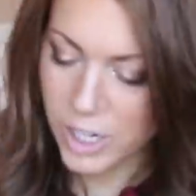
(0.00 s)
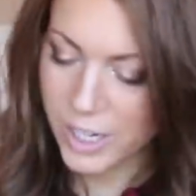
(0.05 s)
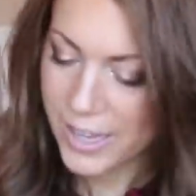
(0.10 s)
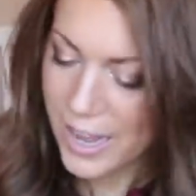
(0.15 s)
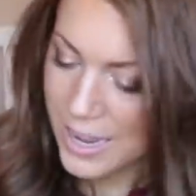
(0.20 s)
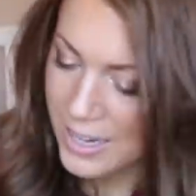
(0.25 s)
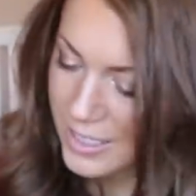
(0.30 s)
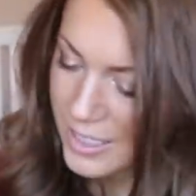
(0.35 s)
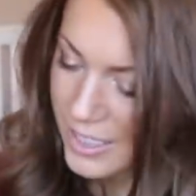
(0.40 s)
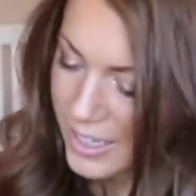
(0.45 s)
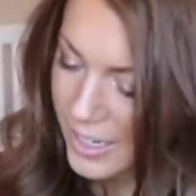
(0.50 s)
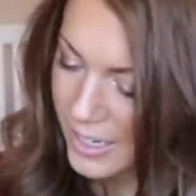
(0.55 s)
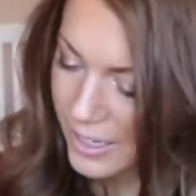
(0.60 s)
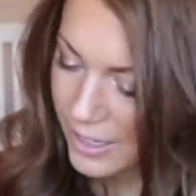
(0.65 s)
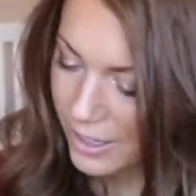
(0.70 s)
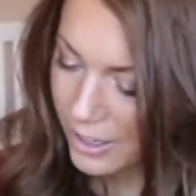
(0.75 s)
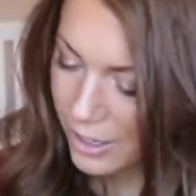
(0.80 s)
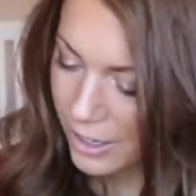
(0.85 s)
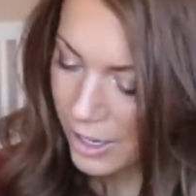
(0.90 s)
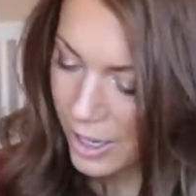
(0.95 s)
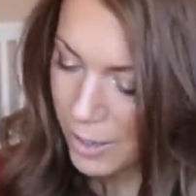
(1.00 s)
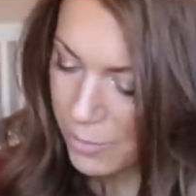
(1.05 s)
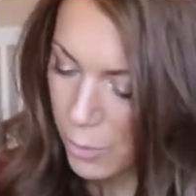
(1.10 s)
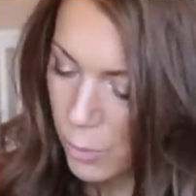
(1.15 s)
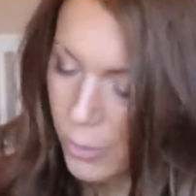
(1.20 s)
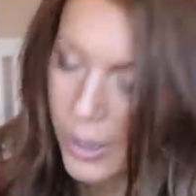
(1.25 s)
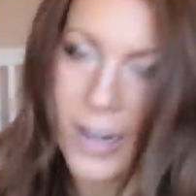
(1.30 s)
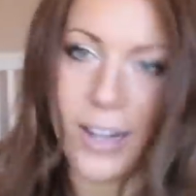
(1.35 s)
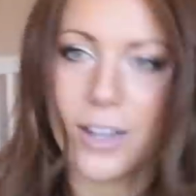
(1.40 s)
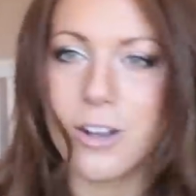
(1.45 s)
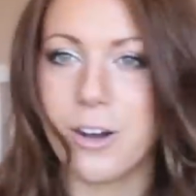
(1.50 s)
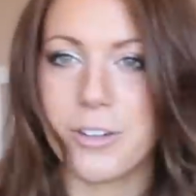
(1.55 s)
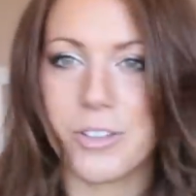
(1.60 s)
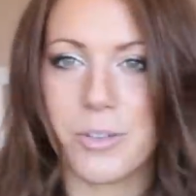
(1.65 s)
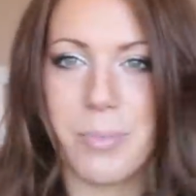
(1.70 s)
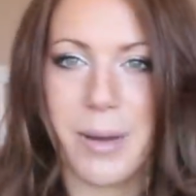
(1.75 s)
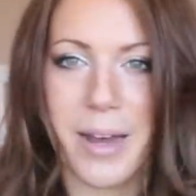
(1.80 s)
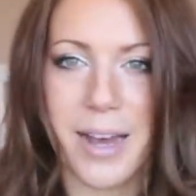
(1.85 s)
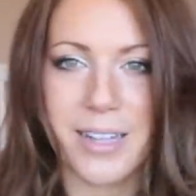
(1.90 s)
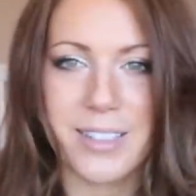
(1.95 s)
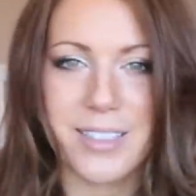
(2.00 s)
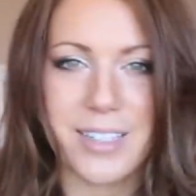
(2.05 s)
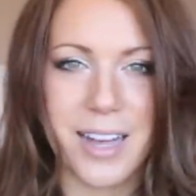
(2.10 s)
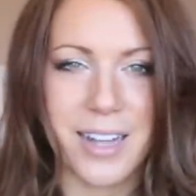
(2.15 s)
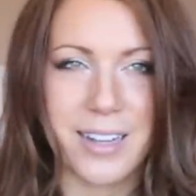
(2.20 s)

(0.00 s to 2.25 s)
gigantic um, organic cotton pads